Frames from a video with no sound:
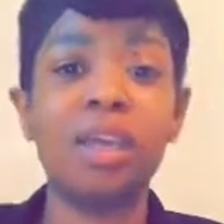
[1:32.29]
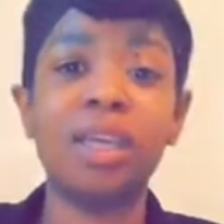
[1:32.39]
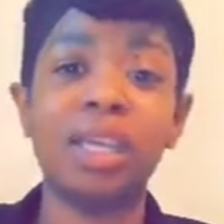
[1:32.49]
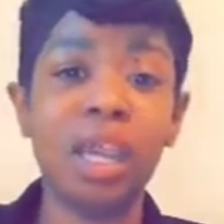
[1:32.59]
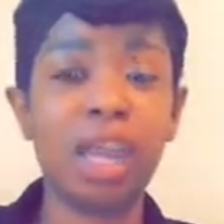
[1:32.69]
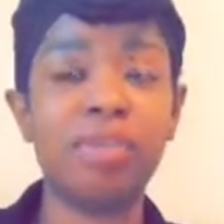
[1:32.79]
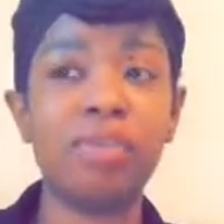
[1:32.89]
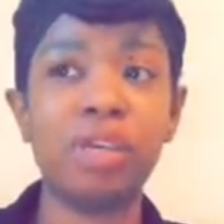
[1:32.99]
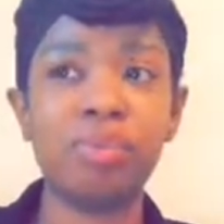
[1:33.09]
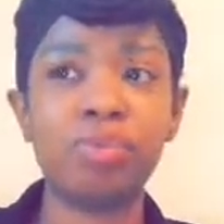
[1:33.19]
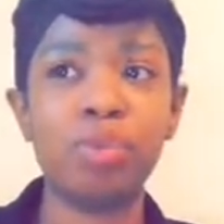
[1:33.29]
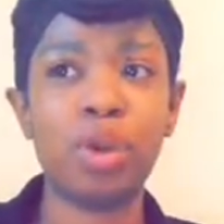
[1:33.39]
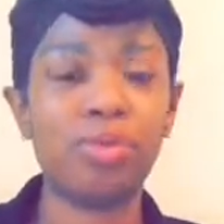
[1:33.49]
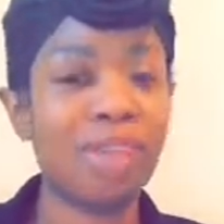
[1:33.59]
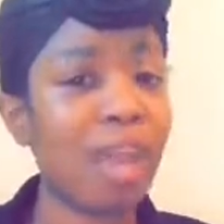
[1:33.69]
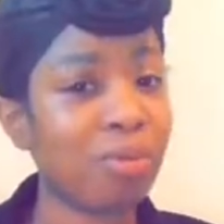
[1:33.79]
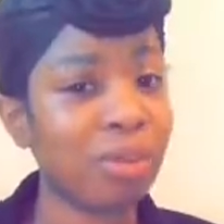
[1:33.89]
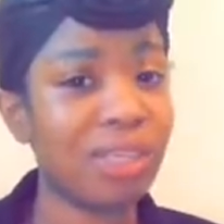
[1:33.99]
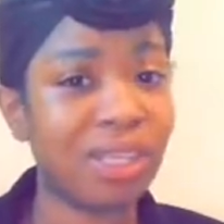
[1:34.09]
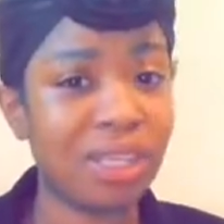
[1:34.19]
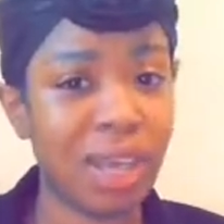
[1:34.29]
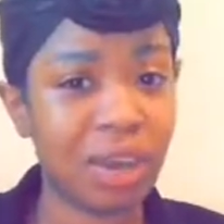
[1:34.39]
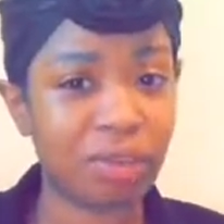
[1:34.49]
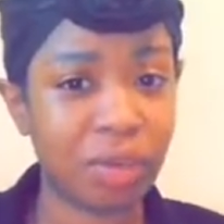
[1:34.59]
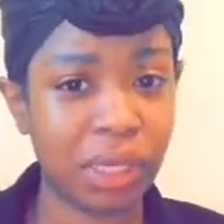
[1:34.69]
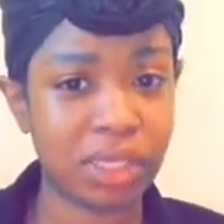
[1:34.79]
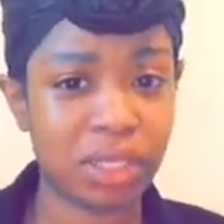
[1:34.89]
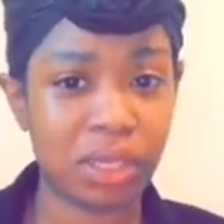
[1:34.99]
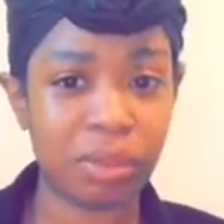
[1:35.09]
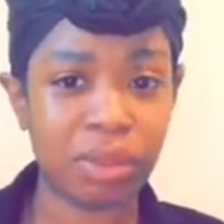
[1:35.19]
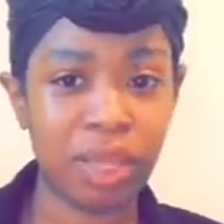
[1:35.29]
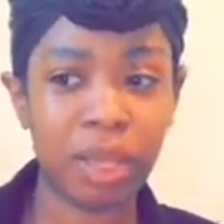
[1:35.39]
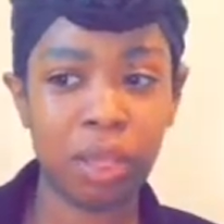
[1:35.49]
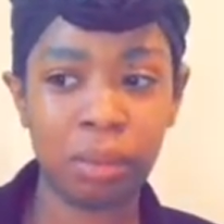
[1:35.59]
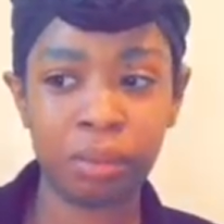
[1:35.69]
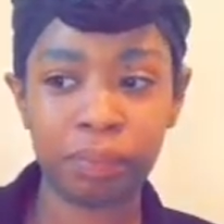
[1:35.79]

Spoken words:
get out of, not really getting out of a relationship, but they